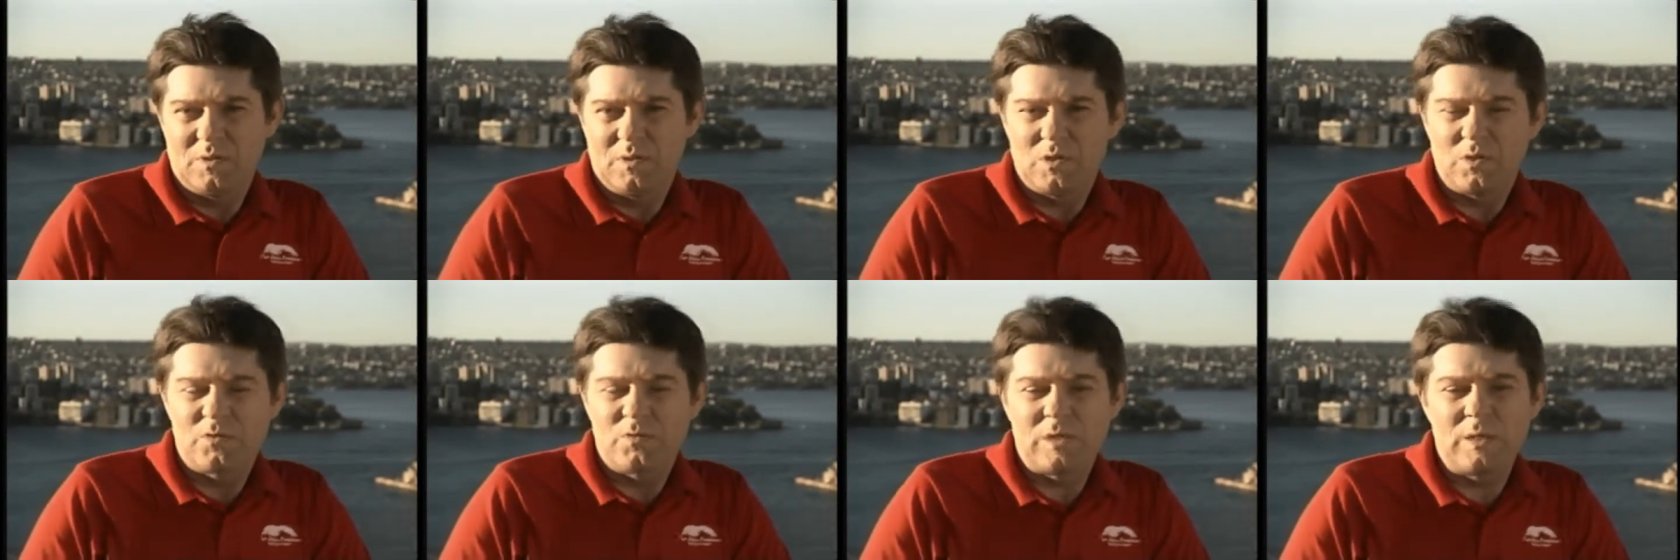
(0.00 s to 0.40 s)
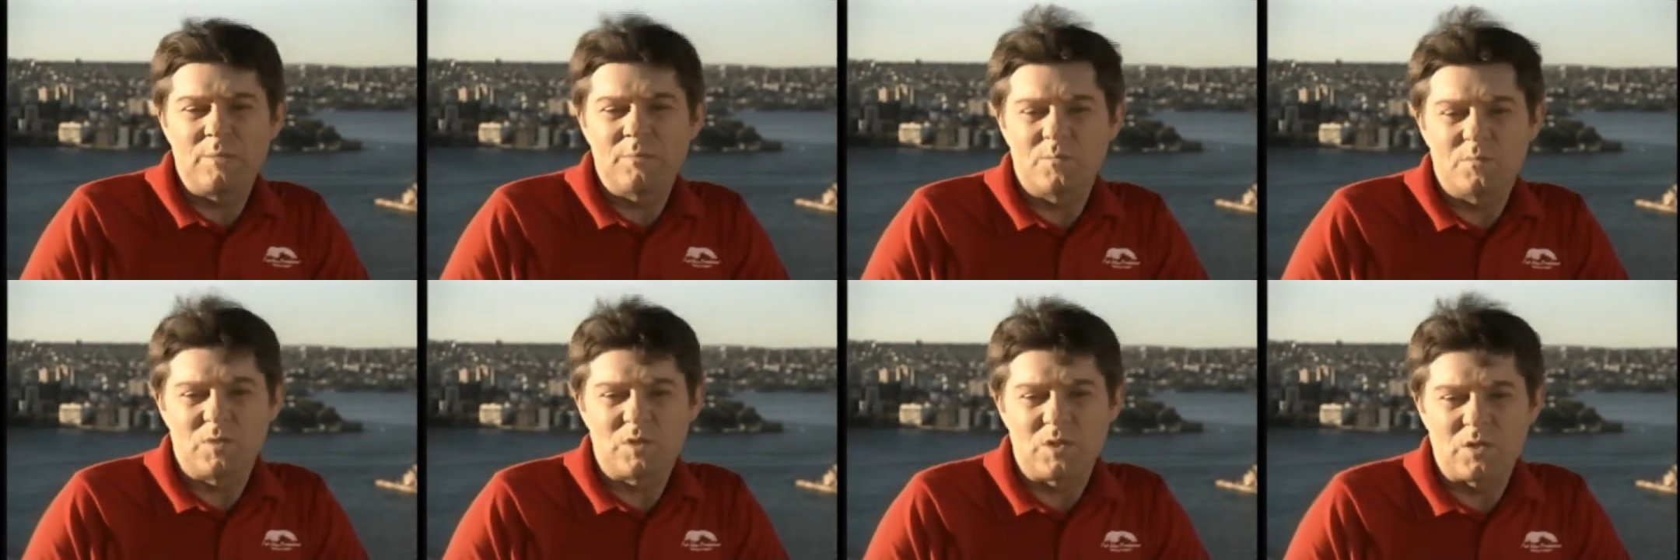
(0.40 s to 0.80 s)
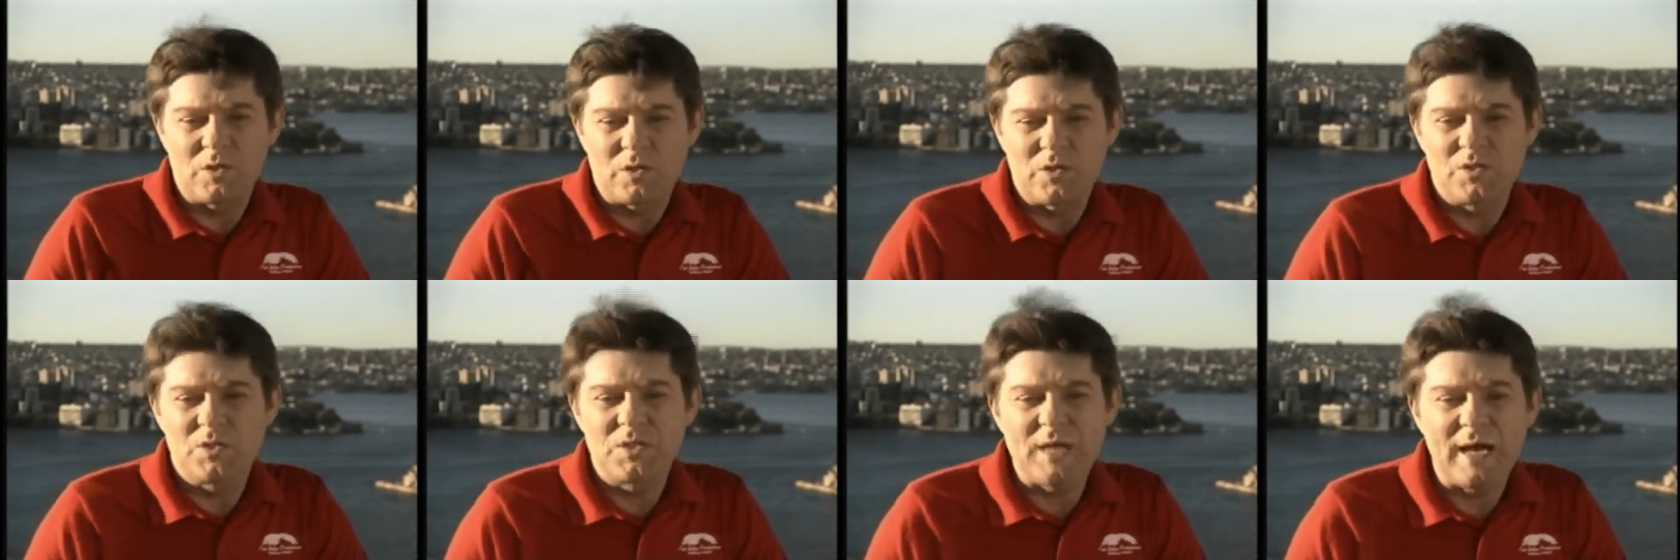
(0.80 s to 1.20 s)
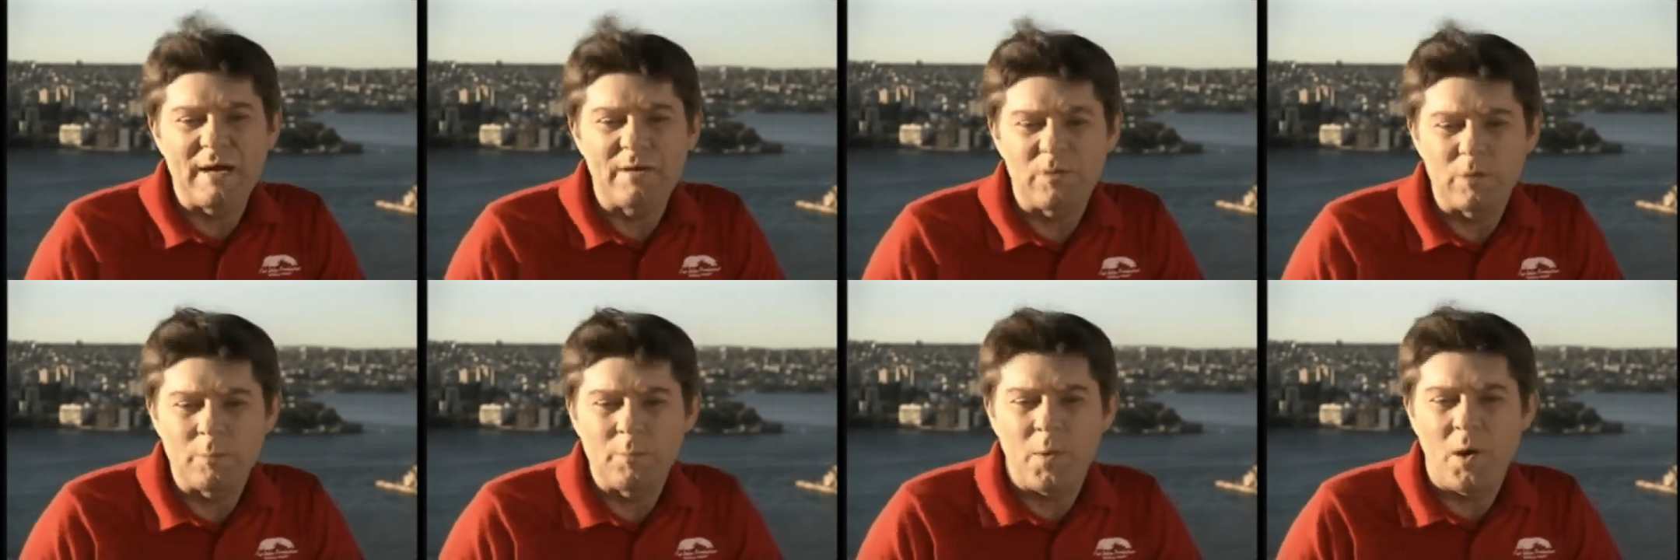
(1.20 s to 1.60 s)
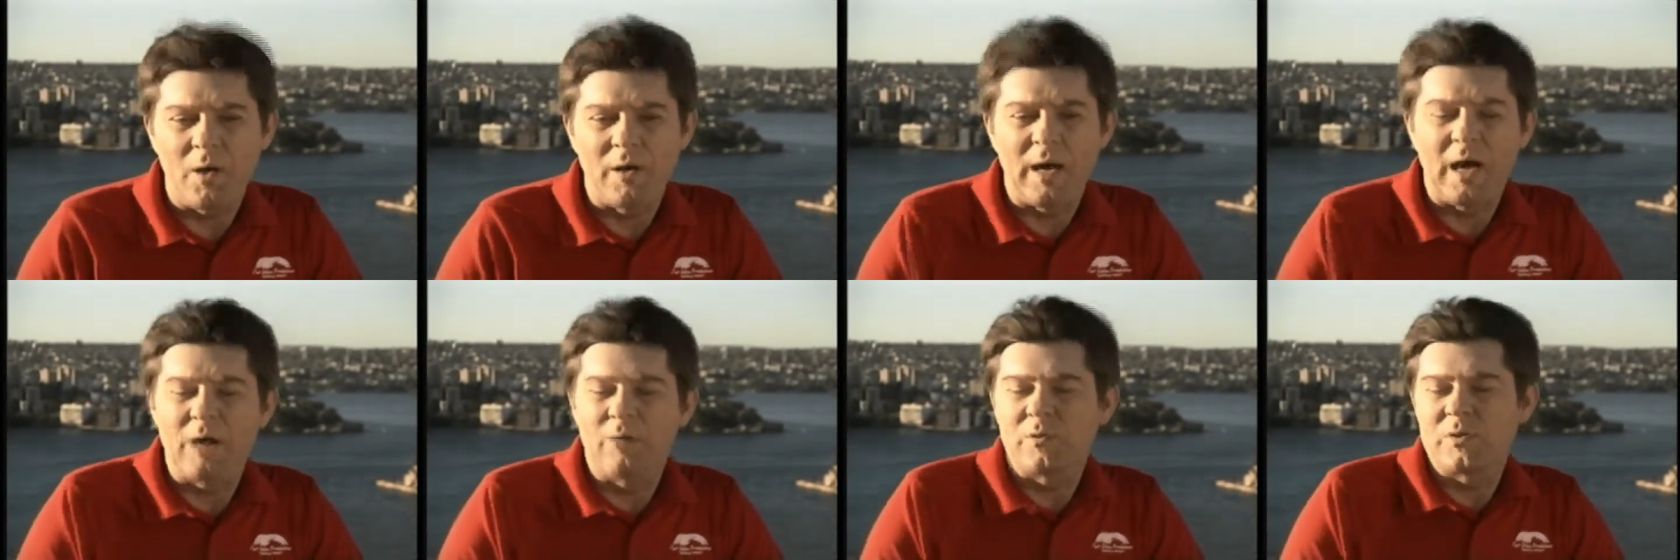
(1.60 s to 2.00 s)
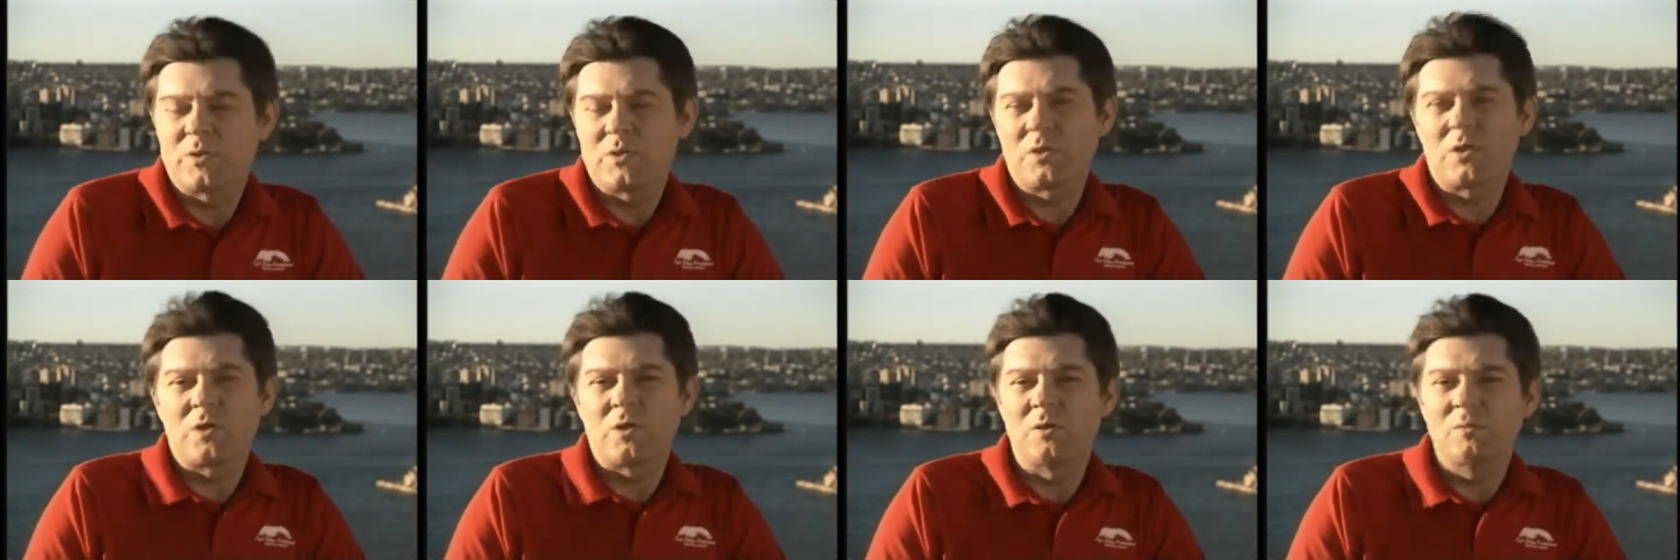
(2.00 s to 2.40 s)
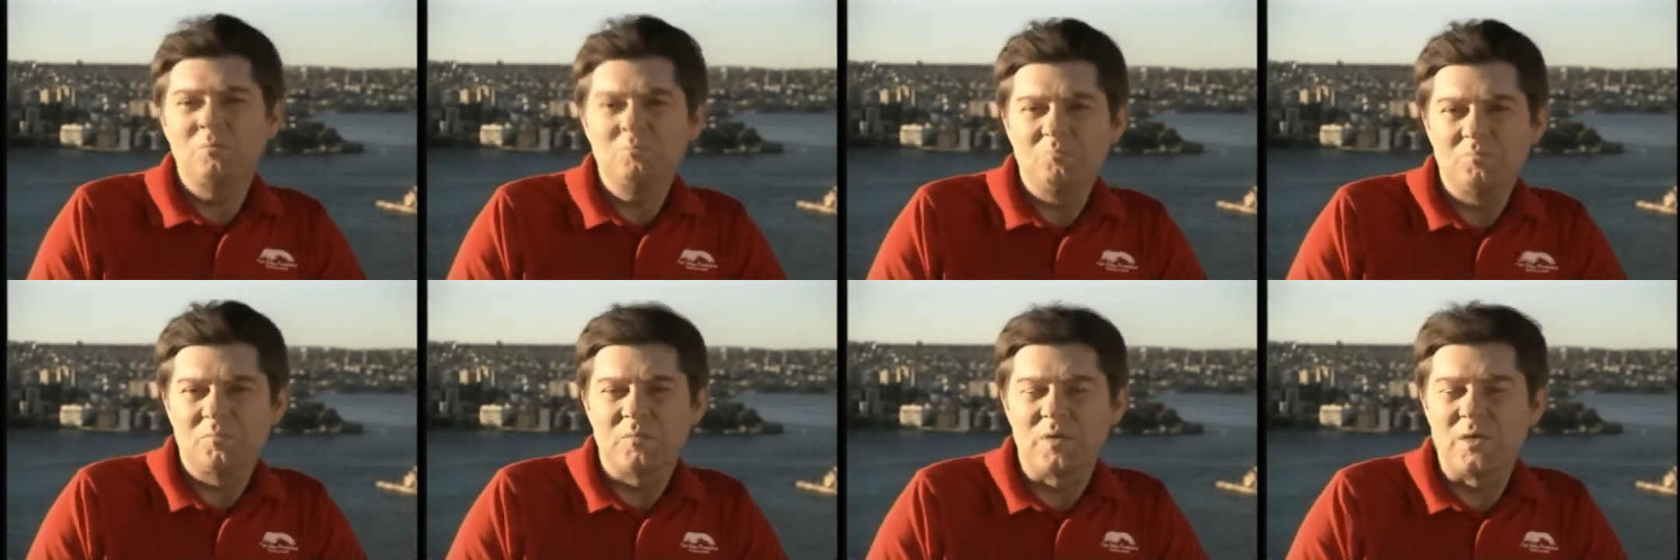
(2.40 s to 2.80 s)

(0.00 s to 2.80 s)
The dreams are shattered upon our return.